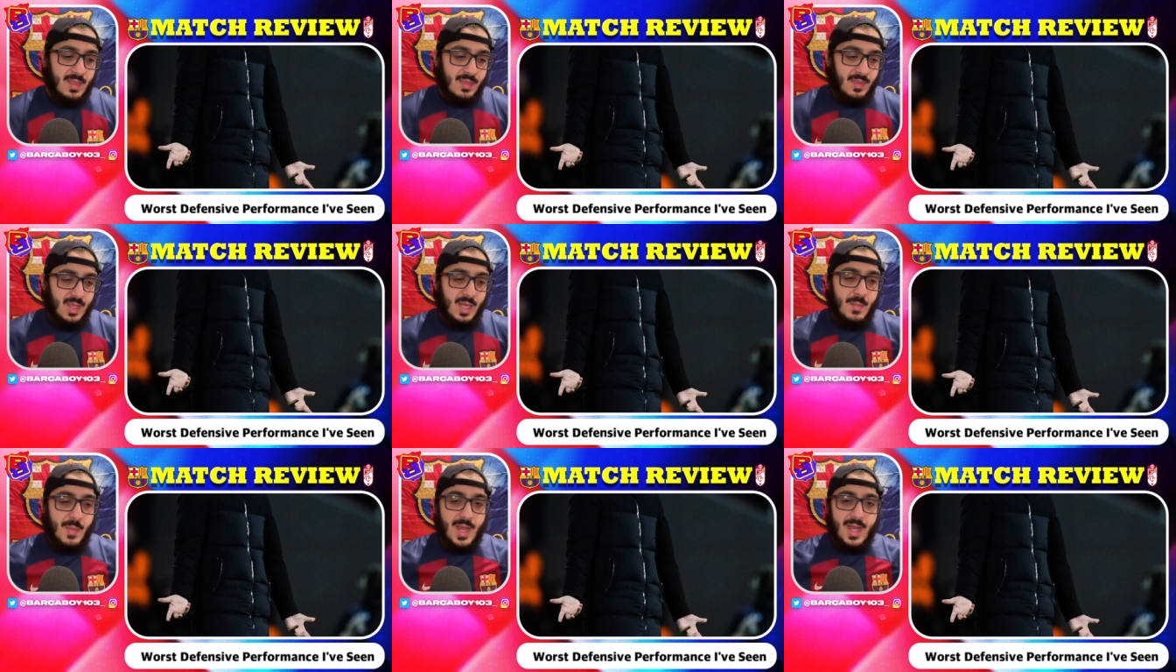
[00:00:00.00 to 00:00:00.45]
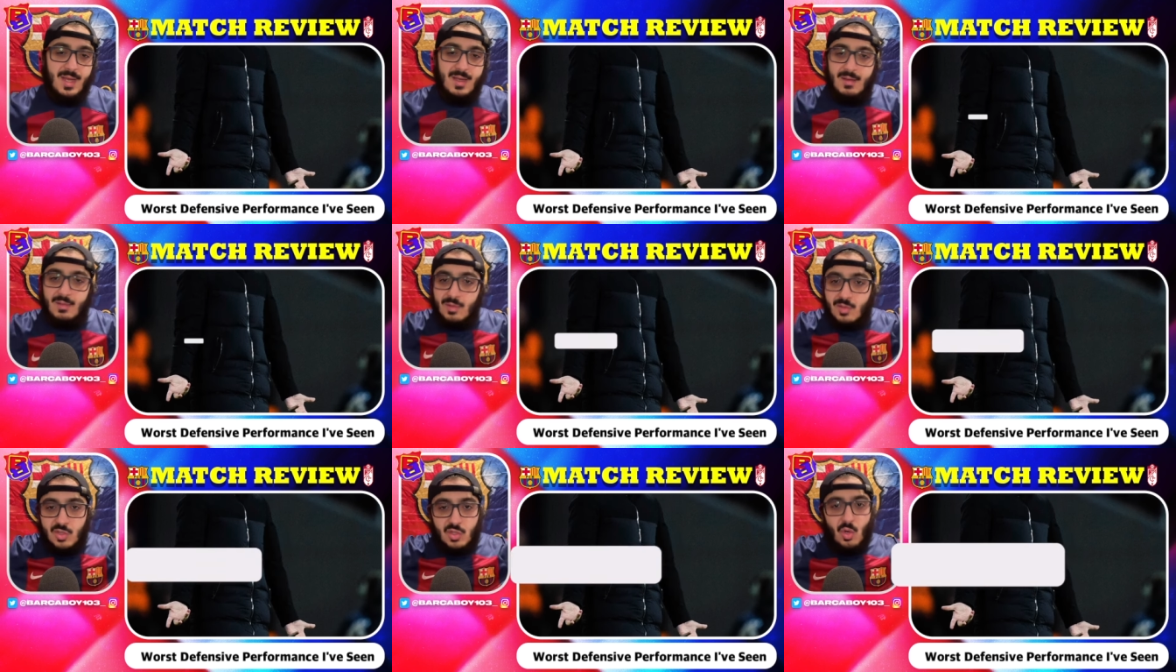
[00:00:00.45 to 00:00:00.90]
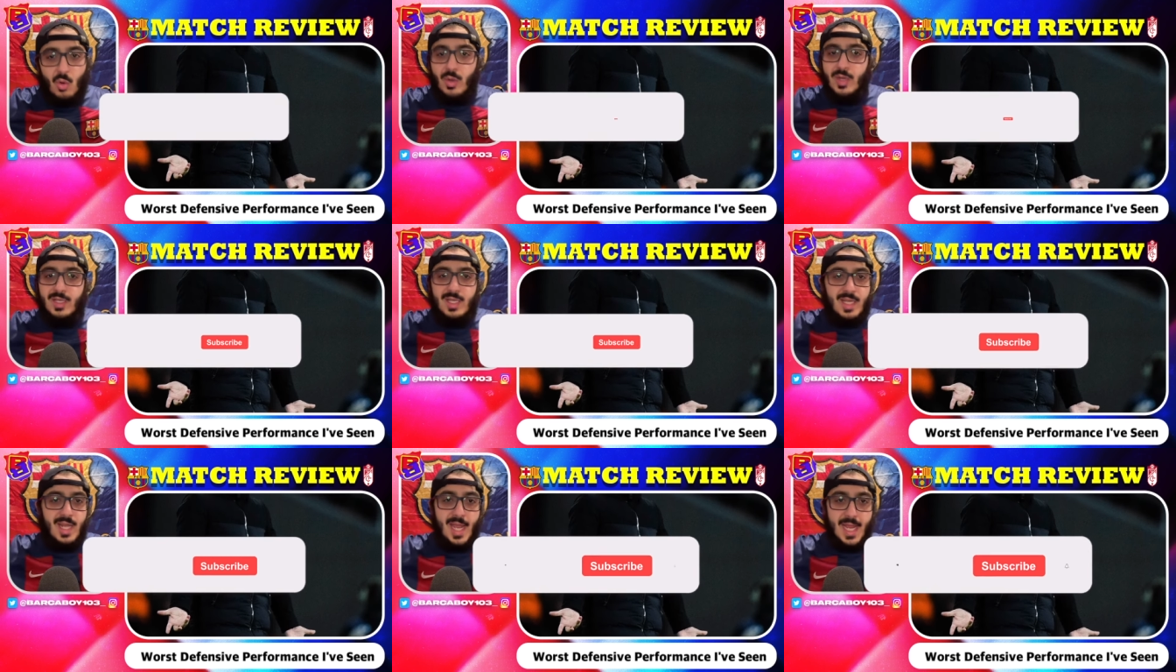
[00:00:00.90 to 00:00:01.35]
the main
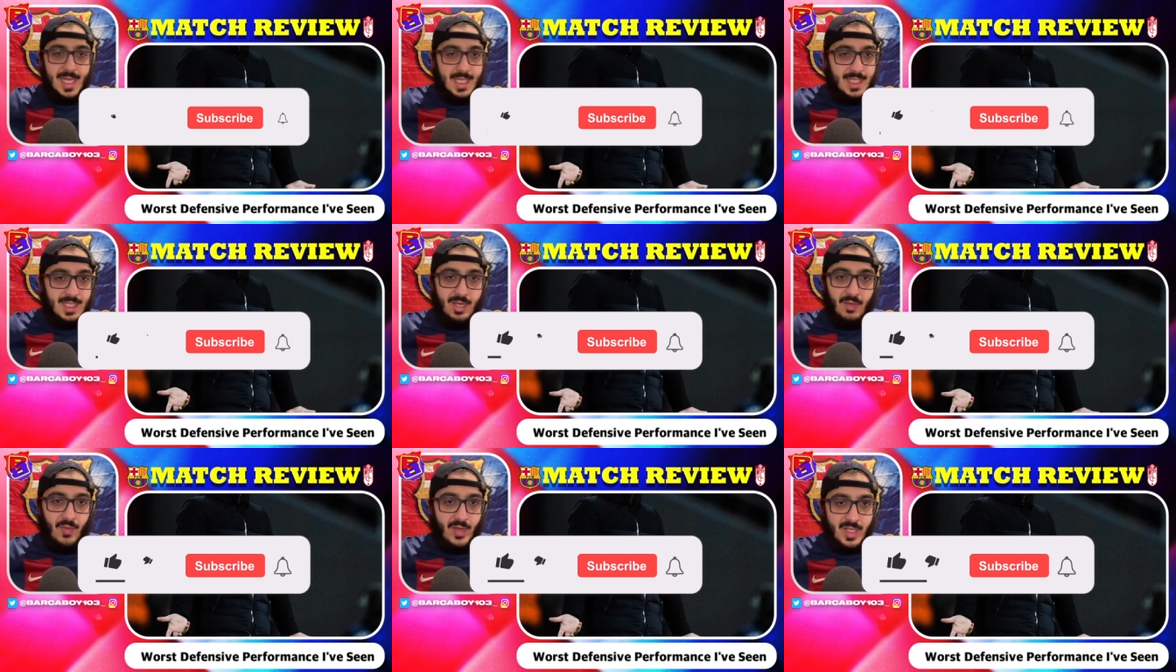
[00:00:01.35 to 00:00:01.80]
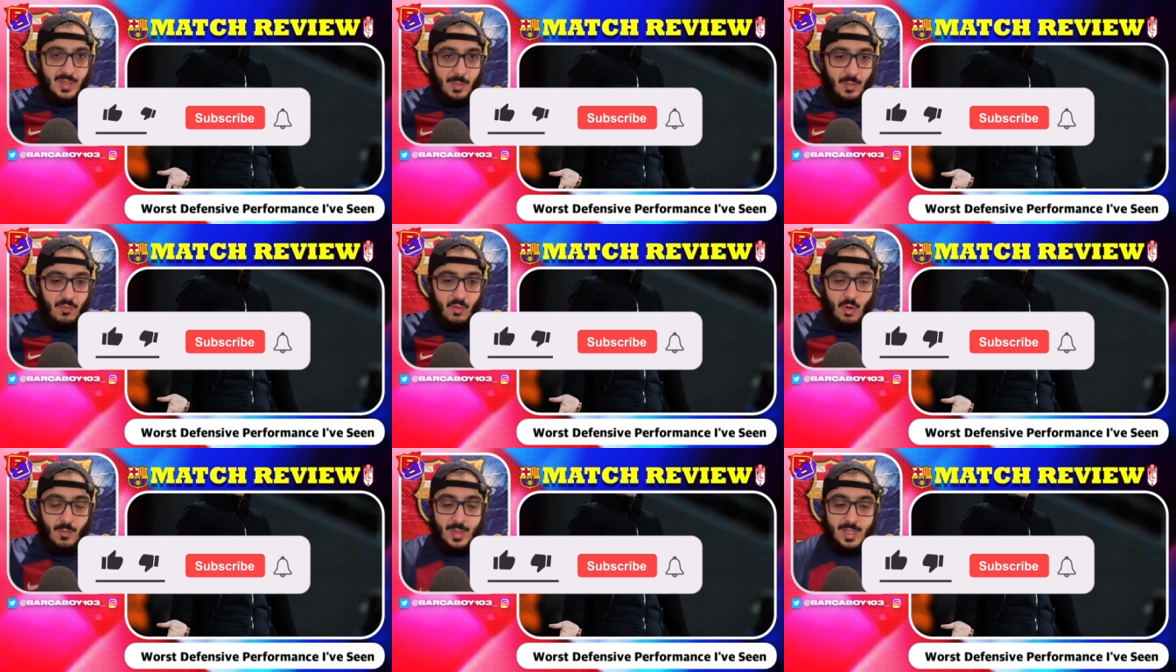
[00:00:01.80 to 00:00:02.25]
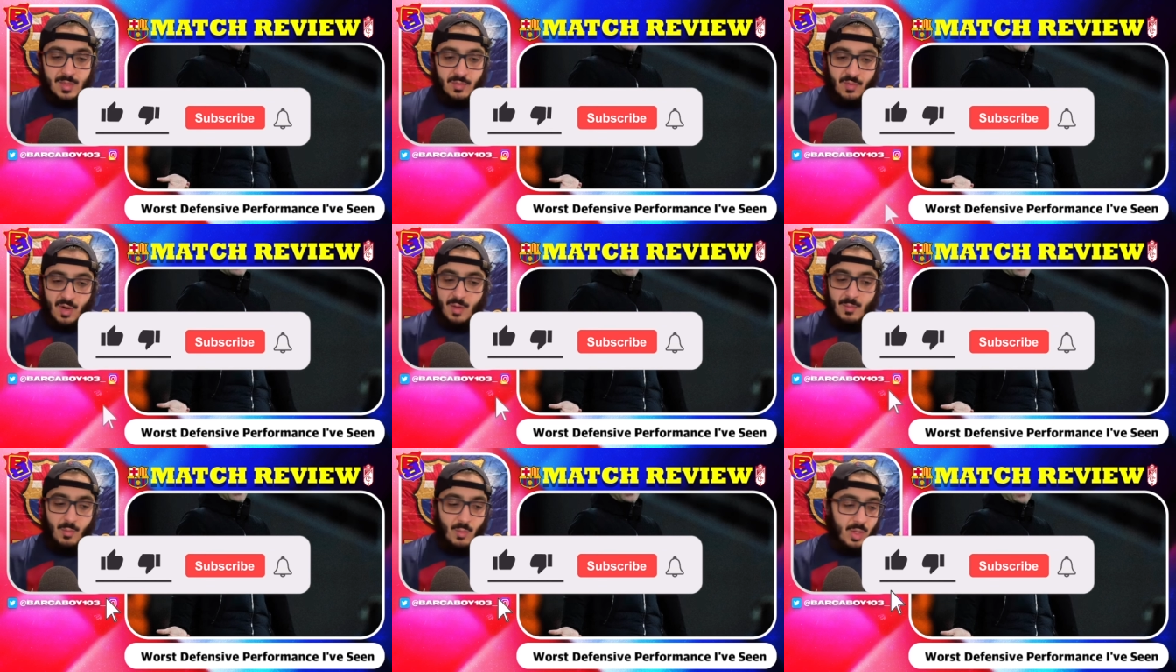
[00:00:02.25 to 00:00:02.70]
story today is the defensive performance
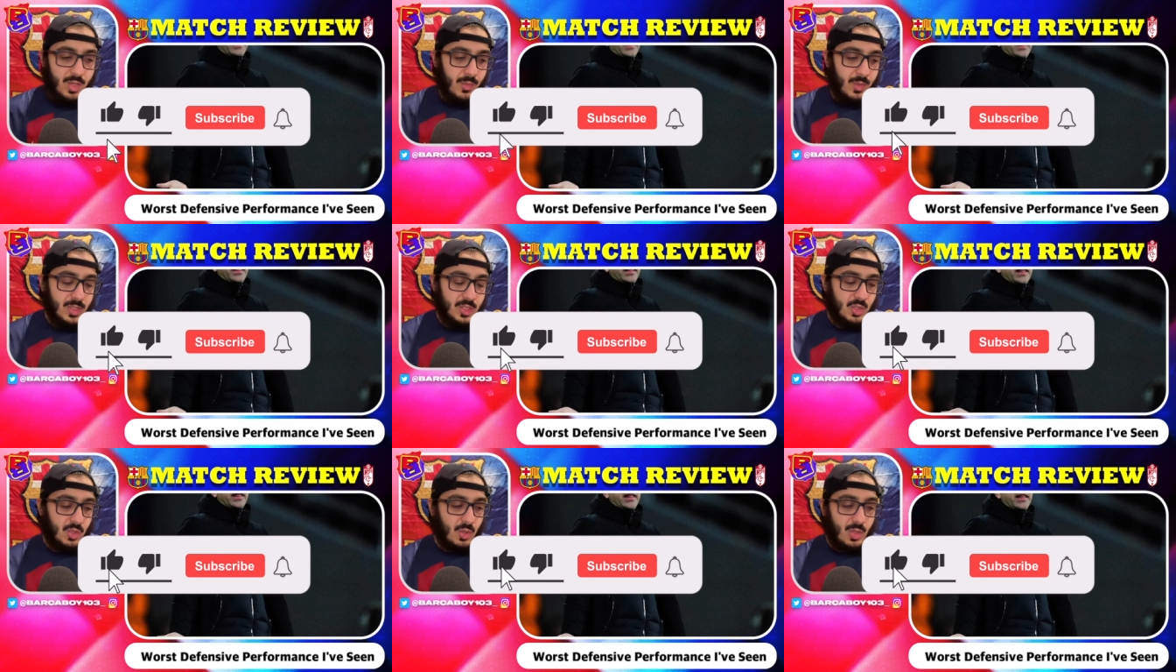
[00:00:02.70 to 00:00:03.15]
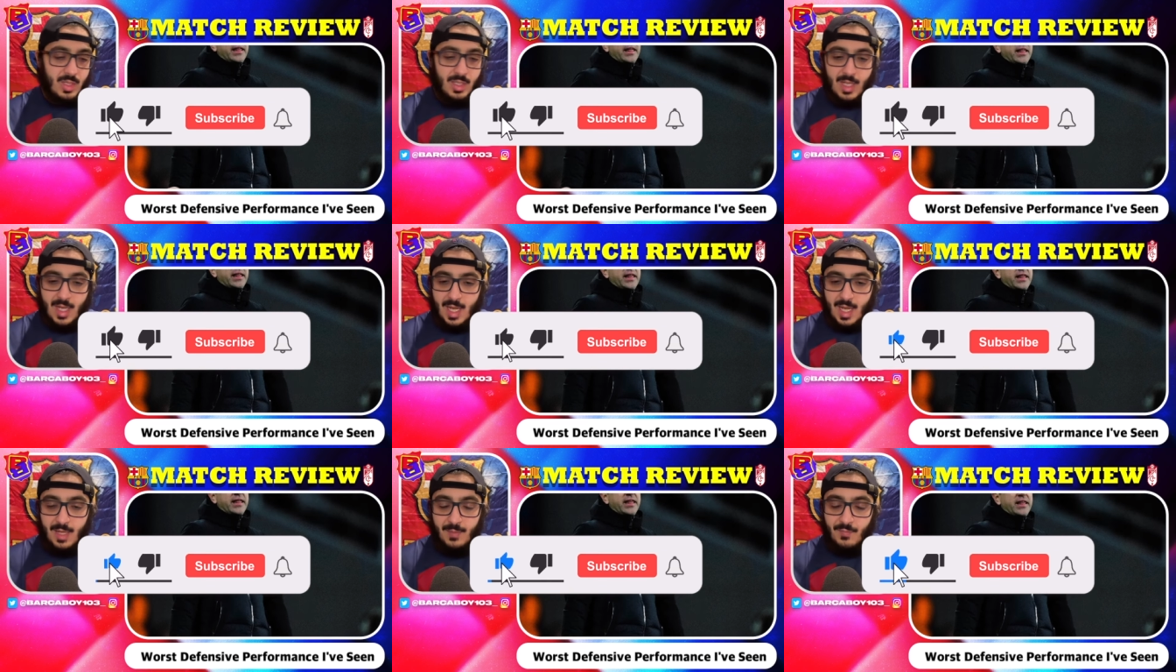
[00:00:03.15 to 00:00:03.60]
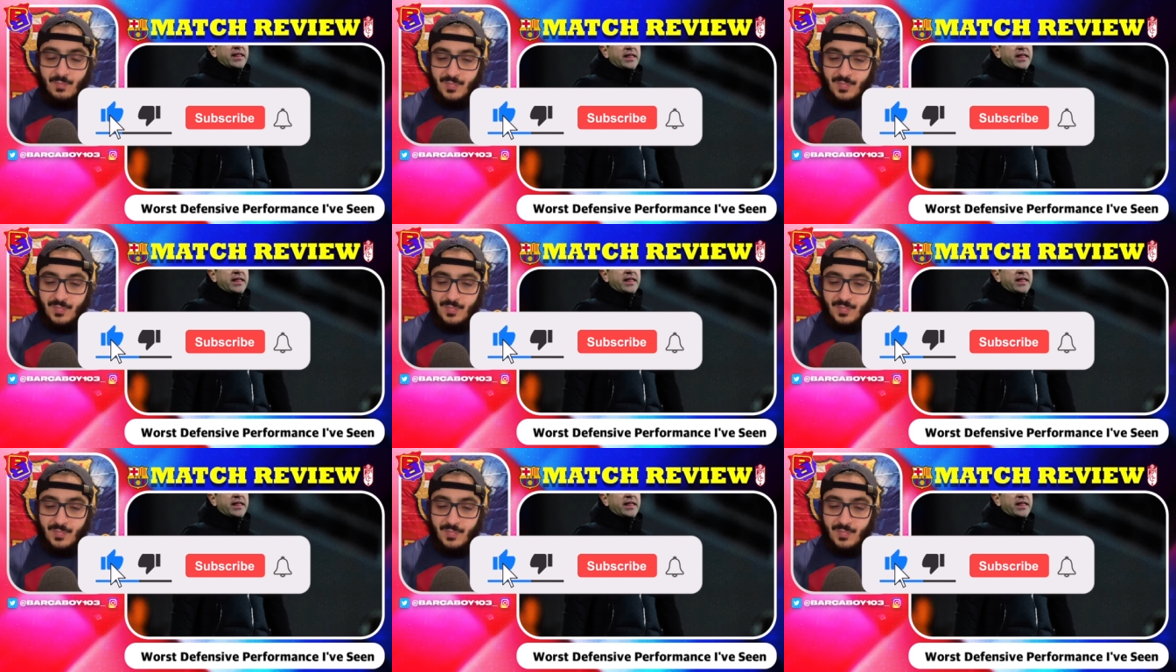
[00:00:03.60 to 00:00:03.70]
from whether it was Kounde,